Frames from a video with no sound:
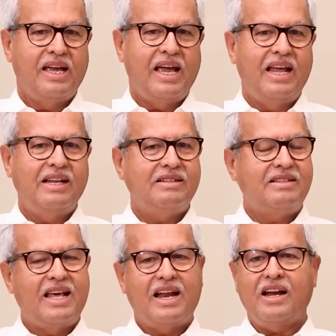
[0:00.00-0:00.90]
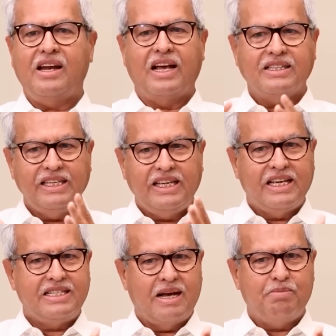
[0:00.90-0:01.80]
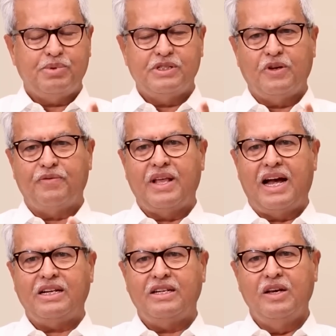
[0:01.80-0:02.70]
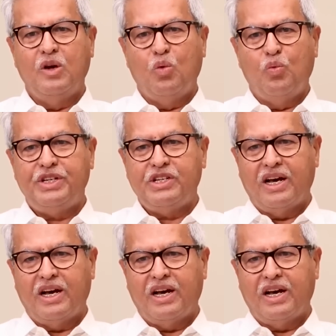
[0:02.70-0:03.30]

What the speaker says: And there are classic examples of that, which